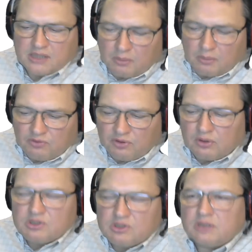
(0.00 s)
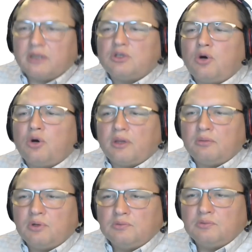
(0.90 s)
Some even consider it
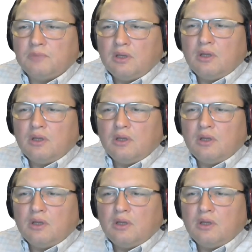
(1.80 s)
horrible.